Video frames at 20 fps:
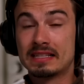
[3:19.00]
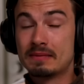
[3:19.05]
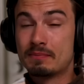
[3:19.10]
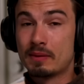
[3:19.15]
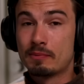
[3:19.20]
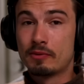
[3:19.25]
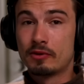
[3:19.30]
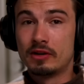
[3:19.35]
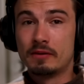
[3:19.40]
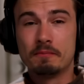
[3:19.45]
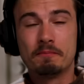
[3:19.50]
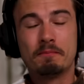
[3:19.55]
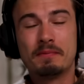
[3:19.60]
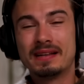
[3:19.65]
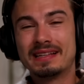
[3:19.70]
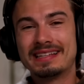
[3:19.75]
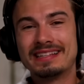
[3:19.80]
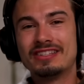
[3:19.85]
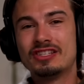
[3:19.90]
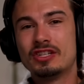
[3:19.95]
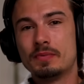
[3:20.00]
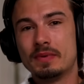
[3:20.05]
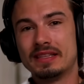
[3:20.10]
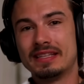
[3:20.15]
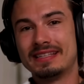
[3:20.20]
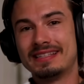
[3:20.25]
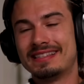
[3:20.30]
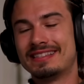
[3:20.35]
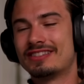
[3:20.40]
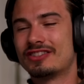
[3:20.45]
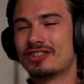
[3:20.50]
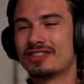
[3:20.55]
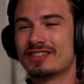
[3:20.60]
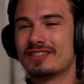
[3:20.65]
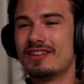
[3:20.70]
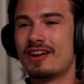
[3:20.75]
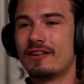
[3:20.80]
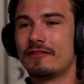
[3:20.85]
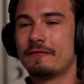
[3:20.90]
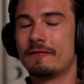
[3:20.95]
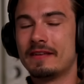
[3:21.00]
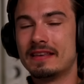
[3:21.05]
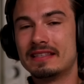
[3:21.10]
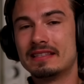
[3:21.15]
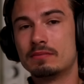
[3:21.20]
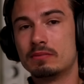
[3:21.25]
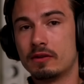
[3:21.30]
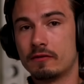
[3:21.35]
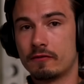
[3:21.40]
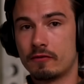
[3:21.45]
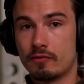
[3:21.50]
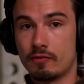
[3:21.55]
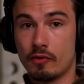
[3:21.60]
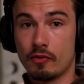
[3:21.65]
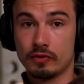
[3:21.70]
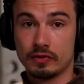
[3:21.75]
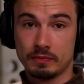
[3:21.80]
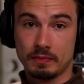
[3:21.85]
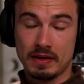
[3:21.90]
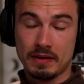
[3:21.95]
Simply put, building GPTs is just not feasible for most